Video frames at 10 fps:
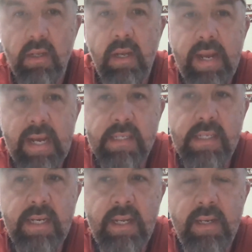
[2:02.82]
And I
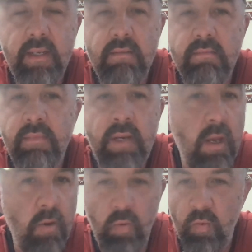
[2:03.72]
said,
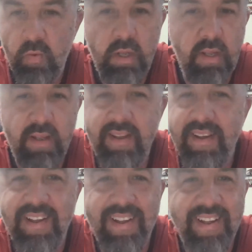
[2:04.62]
no.
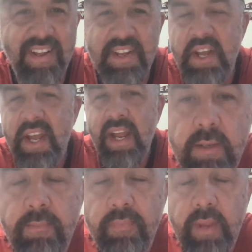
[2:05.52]

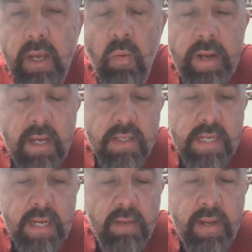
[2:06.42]
I went
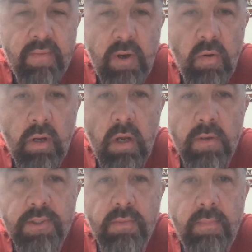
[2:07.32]
outside and made a phone call
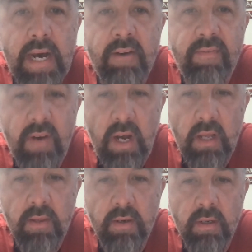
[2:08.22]
to my
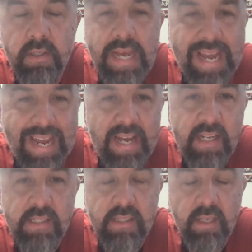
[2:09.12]
father to
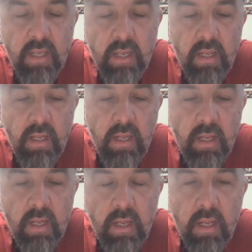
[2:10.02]
ask,
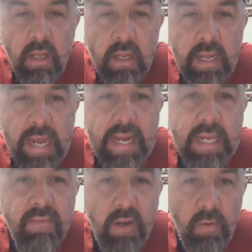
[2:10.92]
had
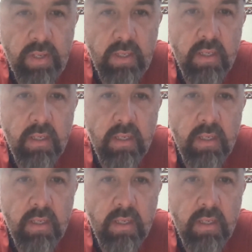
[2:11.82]
he voted?